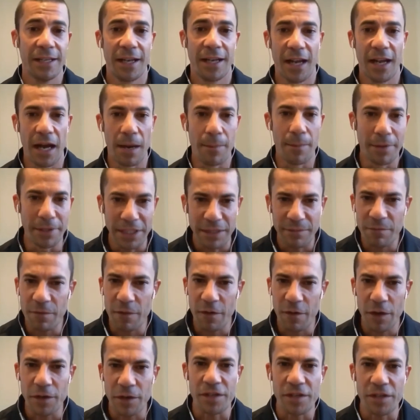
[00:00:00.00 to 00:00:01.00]
And then
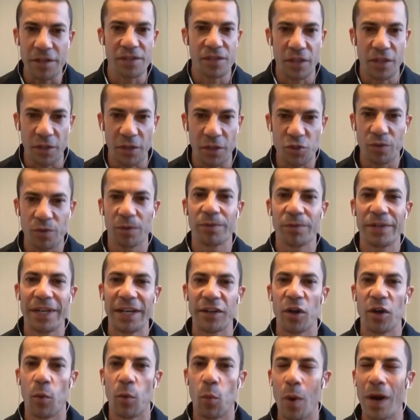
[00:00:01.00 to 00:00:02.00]
focus, drill down
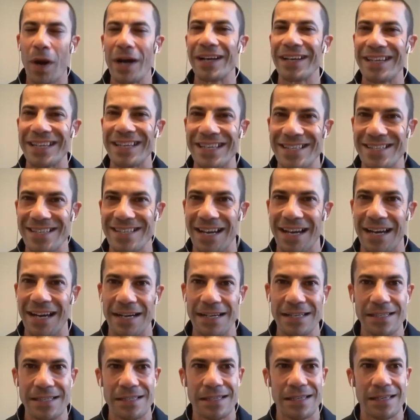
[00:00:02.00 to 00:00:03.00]
on one key
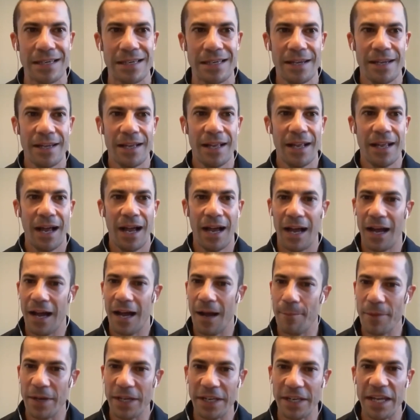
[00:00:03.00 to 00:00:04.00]
task
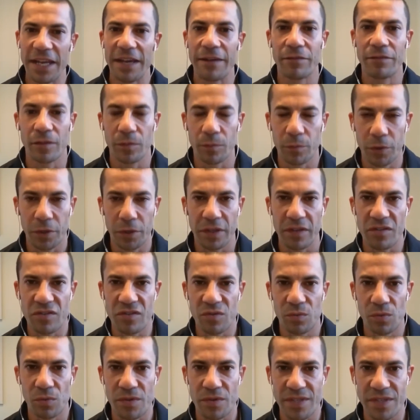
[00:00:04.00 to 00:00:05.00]
and have them working
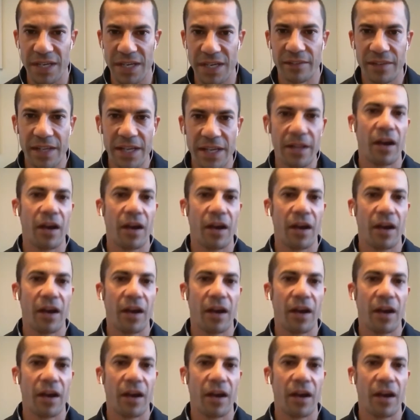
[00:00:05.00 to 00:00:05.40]
towards that.